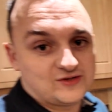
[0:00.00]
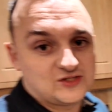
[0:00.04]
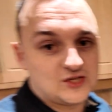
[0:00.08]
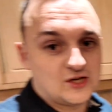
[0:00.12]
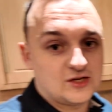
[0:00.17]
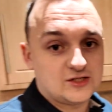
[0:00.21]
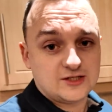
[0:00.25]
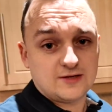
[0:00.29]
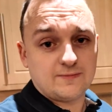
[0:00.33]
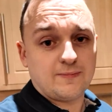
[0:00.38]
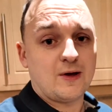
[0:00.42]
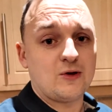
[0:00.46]
So I
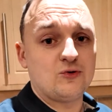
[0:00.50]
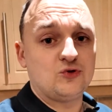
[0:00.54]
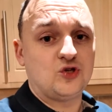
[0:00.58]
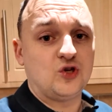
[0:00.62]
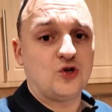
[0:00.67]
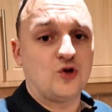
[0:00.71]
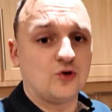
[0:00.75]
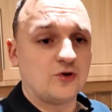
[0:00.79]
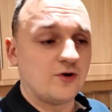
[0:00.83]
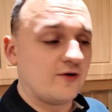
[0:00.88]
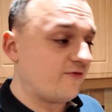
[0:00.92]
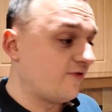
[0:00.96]
suppose you
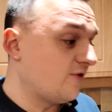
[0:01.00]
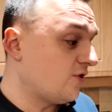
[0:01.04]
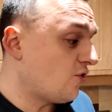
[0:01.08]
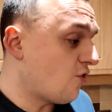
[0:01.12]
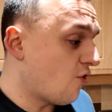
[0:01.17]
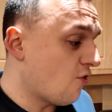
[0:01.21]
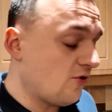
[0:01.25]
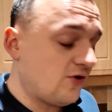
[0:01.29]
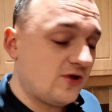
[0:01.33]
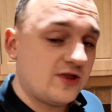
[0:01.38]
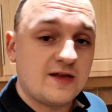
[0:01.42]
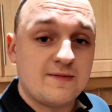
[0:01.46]
could oven
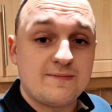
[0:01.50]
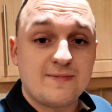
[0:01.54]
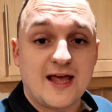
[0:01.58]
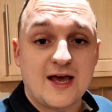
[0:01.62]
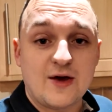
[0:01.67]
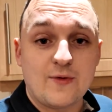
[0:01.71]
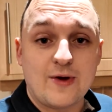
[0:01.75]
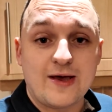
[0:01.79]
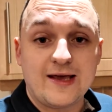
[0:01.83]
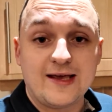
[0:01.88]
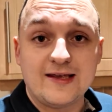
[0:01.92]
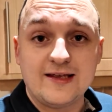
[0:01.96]
cook them,
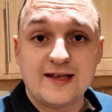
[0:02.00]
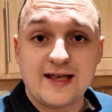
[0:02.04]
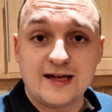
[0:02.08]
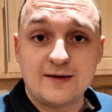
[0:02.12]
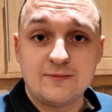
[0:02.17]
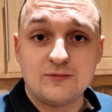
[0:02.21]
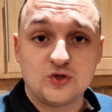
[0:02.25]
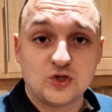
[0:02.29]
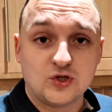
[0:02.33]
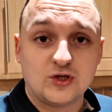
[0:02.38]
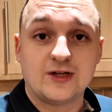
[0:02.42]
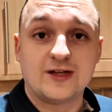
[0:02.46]
that way you can get
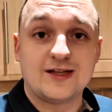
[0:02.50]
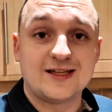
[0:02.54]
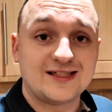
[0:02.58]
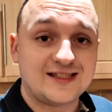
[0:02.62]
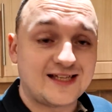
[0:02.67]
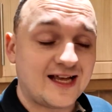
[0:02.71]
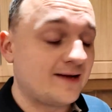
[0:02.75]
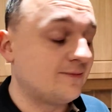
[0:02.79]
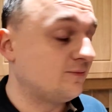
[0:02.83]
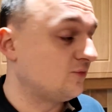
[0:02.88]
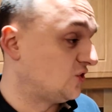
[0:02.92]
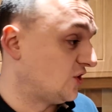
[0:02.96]
them done at the
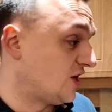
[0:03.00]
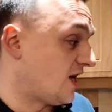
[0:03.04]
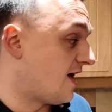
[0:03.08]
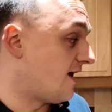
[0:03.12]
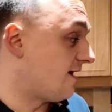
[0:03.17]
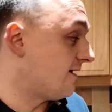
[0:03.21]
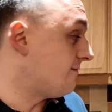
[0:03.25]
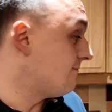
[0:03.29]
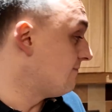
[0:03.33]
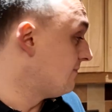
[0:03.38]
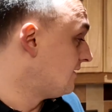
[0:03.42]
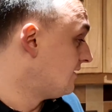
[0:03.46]
same
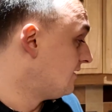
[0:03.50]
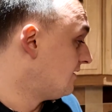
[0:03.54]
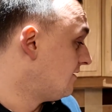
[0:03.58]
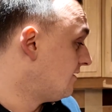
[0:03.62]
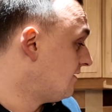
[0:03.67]
time.